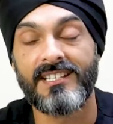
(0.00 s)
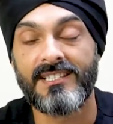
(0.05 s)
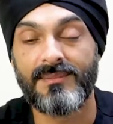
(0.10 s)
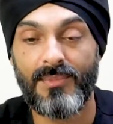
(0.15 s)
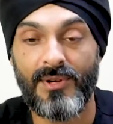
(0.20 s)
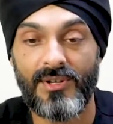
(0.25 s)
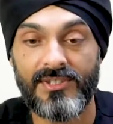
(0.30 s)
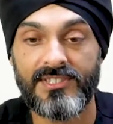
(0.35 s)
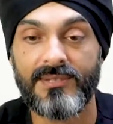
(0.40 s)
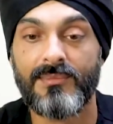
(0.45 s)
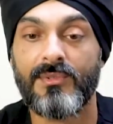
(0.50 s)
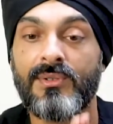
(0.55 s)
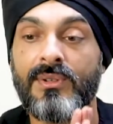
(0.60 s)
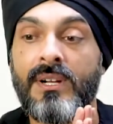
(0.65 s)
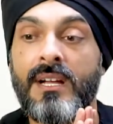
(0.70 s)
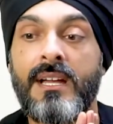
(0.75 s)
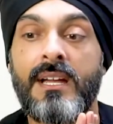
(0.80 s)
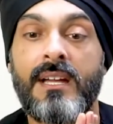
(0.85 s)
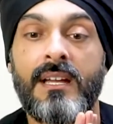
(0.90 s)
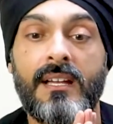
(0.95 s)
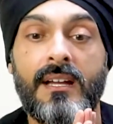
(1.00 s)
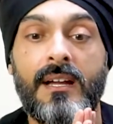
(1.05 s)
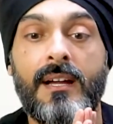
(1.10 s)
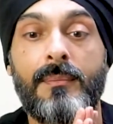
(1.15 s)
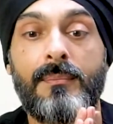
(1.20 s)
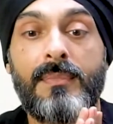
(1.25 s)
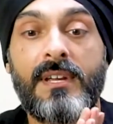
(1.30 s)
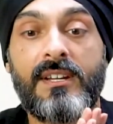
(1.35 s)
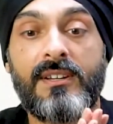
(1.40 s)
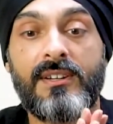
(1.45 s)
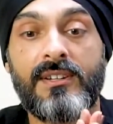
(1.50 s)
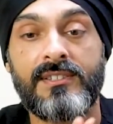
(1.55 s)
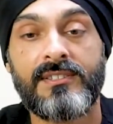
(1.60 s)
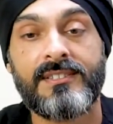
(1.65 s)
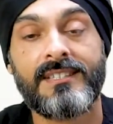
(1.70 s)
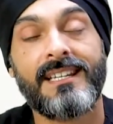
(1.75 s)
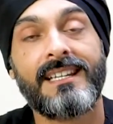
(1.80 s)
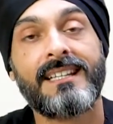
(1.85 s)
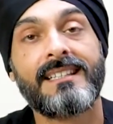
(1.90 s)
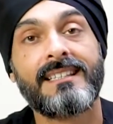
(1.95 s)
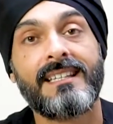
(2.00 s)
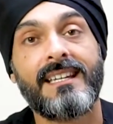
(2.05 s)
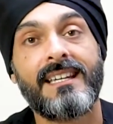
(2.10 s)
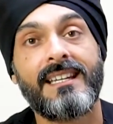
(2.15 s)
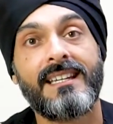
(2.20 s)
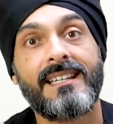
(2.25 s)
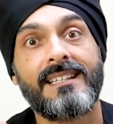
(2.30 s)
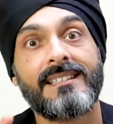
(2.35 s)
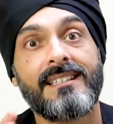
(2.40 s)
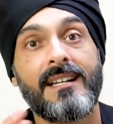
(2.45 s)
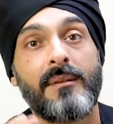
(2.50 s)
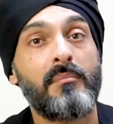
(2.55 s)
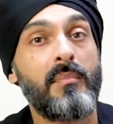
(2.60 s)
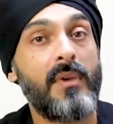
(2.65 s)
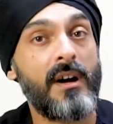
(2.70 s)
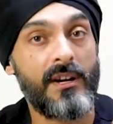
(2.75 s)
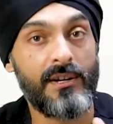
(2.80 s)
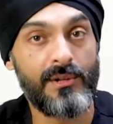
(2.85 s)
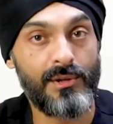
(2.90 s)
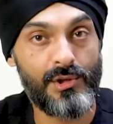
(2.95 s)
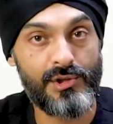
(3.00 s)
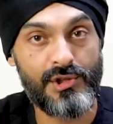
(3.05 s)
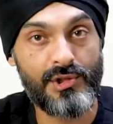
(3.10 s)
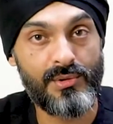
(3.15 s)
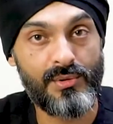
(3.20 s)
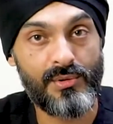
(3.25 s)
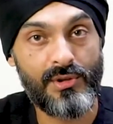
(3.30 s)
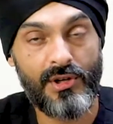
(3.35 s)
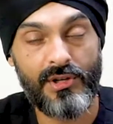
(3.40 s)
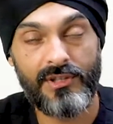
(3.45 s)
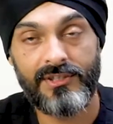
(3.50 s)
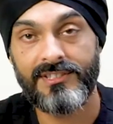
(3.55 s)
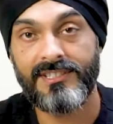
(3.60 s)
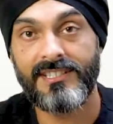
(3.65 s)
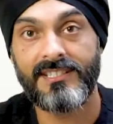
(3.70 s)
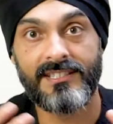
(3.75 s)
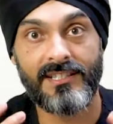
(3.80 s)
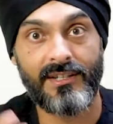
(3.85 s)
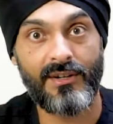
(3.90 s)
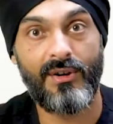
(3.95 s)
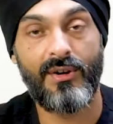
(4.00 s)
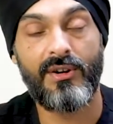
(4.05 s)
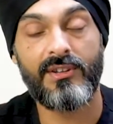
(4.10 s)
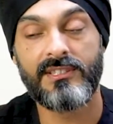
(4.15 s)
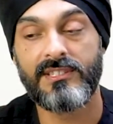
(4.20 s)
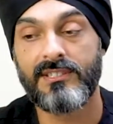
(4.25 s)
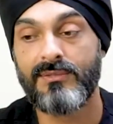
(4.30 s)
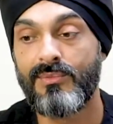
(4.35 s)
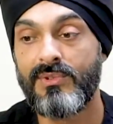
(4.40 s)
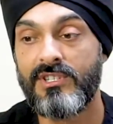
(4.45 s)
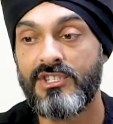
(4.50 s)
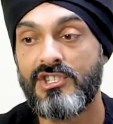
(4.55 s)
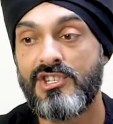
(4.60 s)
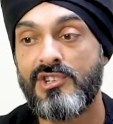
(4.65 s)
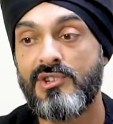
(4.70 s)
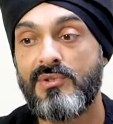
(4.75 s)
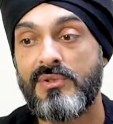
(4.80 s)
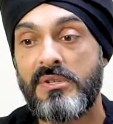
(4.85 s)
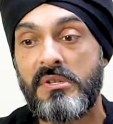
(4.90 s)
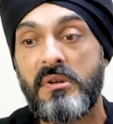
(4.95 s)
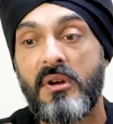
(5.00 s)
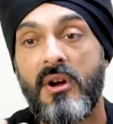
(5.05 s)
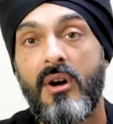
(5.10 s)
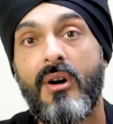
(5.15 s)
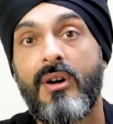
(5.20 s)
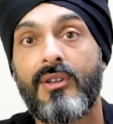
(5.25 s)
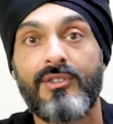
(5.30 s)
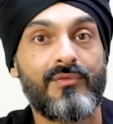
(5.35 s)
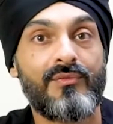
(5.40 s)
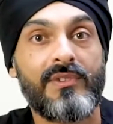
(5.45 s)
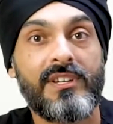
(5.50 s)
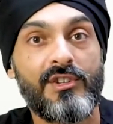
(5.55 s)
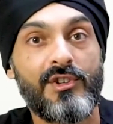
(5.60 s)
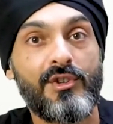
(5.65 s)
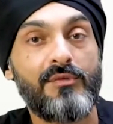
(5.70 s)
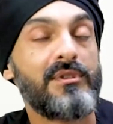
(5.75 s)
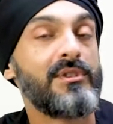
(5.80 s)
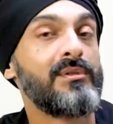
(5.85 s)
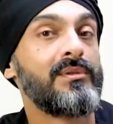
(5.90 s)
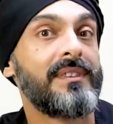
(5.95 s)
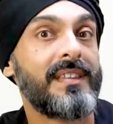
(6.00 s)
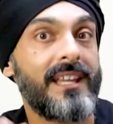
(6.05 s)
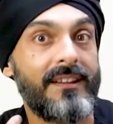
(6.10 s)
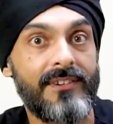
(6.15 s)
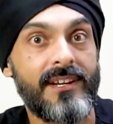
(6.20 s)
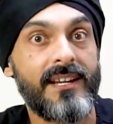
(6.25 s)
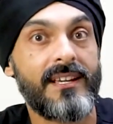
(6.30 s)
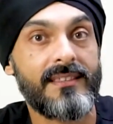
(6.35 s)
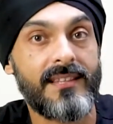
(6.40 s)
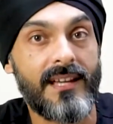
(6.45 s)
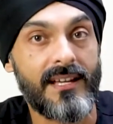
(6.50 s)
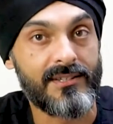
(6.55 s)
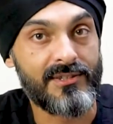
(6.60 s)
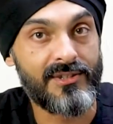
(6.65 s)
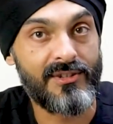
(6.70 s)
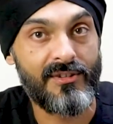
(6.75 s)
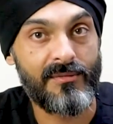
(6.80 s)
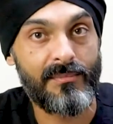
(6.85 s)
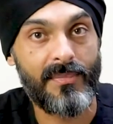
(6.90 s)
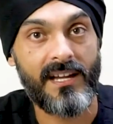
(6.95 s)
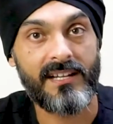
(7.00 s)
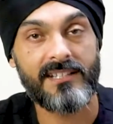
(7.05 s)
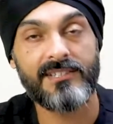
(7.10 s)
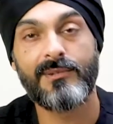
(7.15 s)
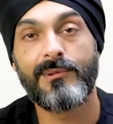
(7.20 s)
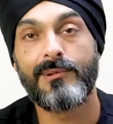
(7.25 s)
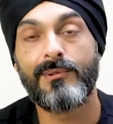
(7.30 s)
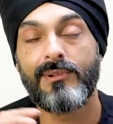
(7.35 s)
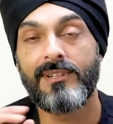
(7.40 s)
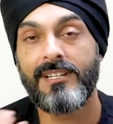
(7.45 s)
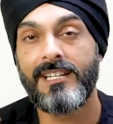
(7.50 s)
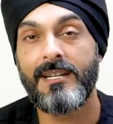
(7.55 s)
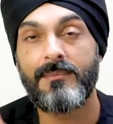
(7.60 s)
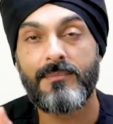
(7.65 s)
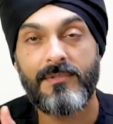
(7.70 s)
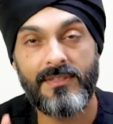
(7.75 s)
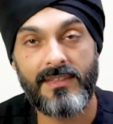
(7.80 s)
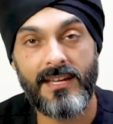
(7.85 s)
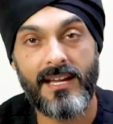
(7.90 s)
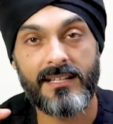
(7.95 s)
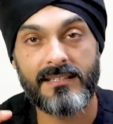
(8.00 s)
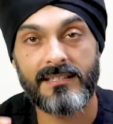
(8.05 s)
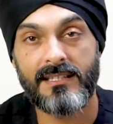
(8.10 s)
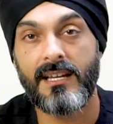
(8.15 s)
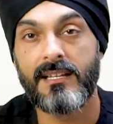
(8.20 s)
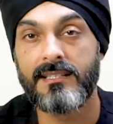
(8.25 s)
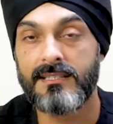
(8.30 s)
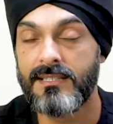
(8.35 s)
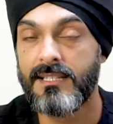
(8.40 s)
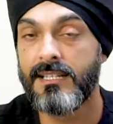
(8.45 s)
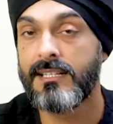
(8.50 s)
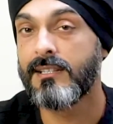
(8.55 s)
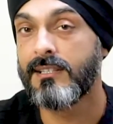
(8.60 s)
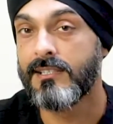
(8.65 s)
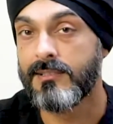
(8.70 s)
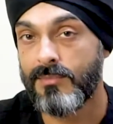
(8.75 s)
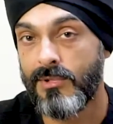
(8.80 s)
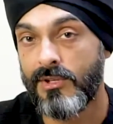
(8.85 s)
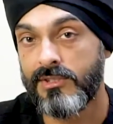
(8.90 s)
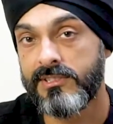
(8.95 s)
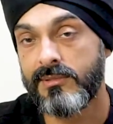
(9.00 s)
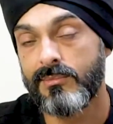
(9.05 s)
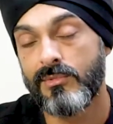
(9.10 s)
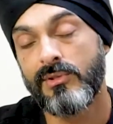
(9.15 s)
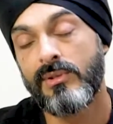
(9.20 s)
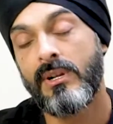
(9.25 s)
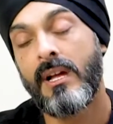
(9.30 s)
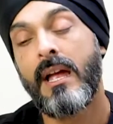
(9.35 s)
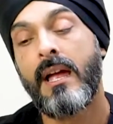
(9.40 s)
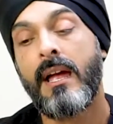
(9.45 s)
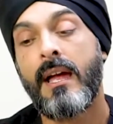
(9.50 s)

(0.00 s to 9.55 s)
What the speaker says: as possible because it is a biological cost. It's a cost which you can't recoup. You'll never get that tooth back. So we want to keep that as little as possible,